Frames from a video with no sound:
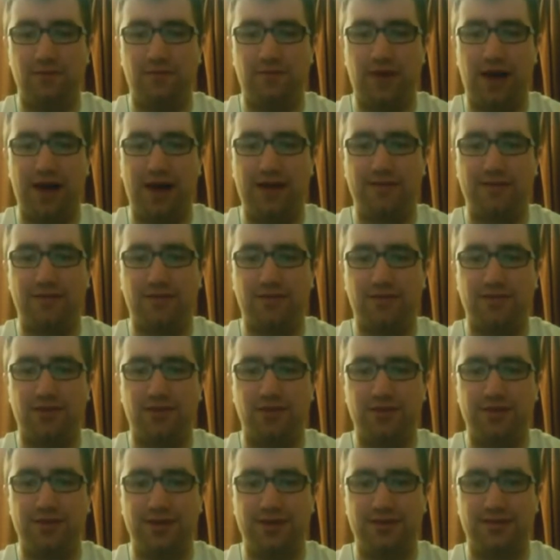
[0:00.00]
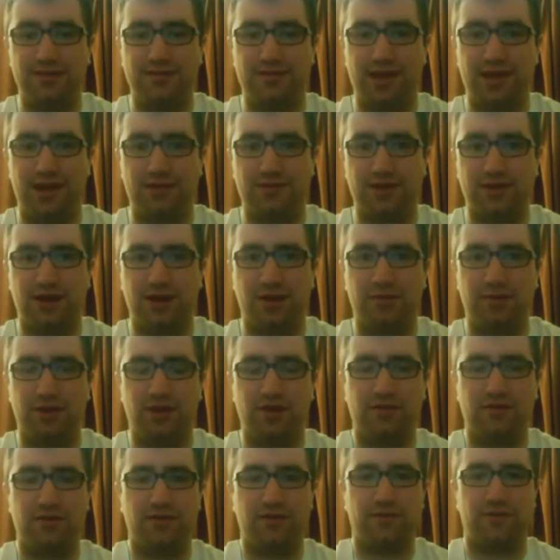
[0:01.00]
5 or so years after coming
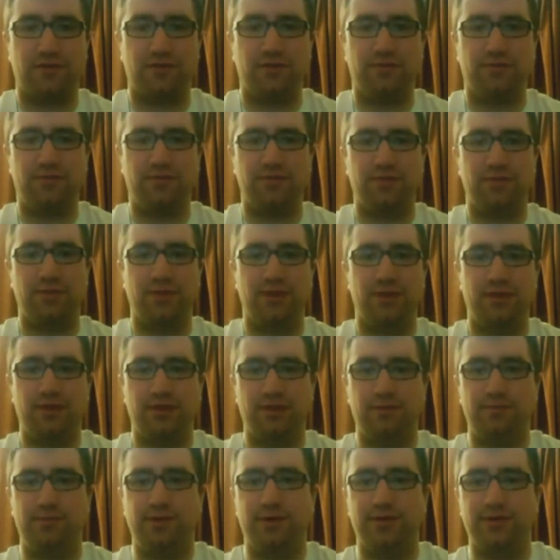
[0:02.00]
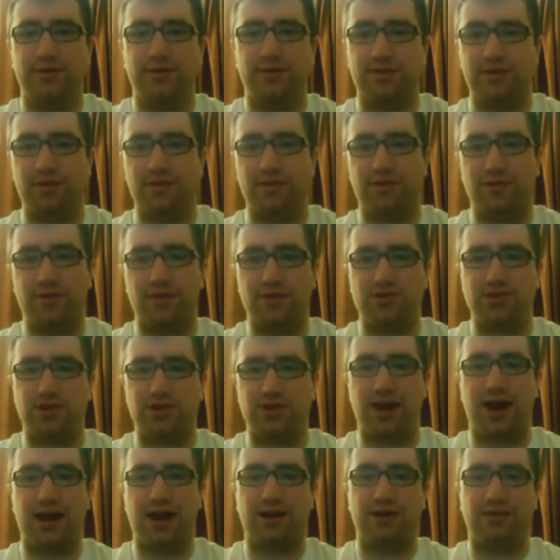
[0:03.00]
over from building those first
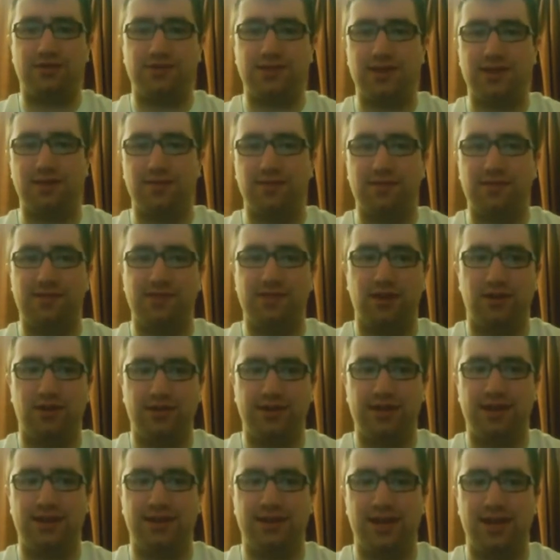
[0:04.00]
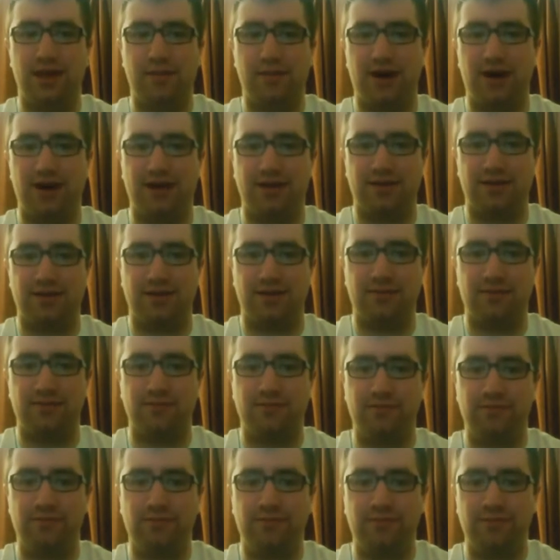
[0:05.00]
Chicago teams, leading them out of the
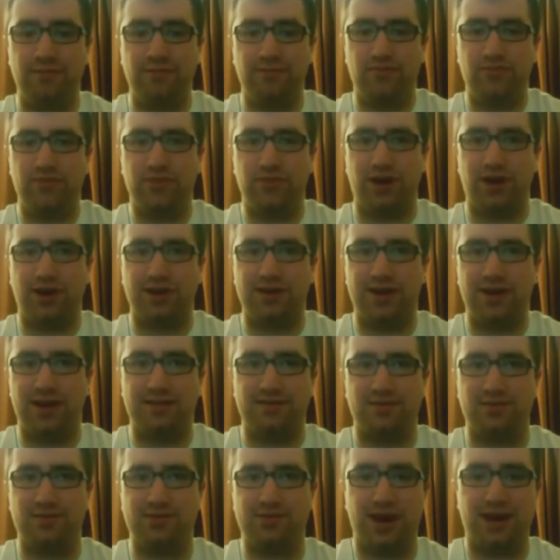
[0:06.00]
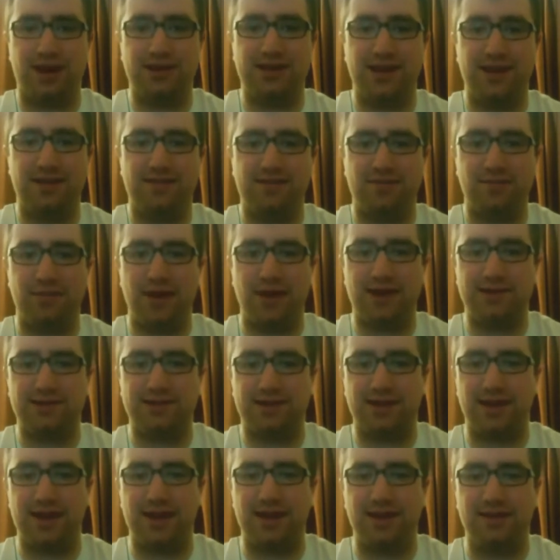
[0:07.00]
dog days with John Taves and
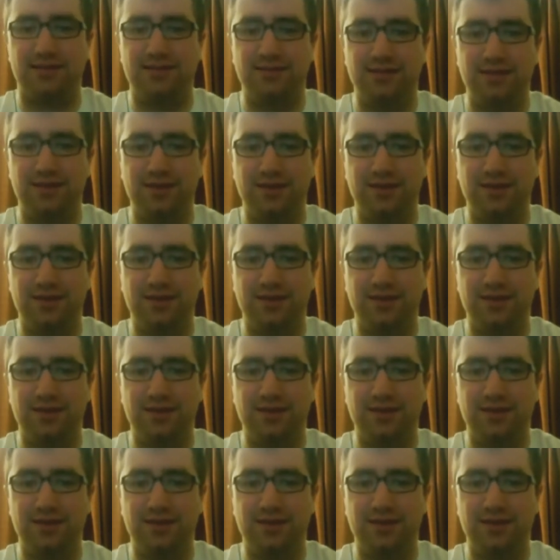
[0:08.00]
Patrick Kane.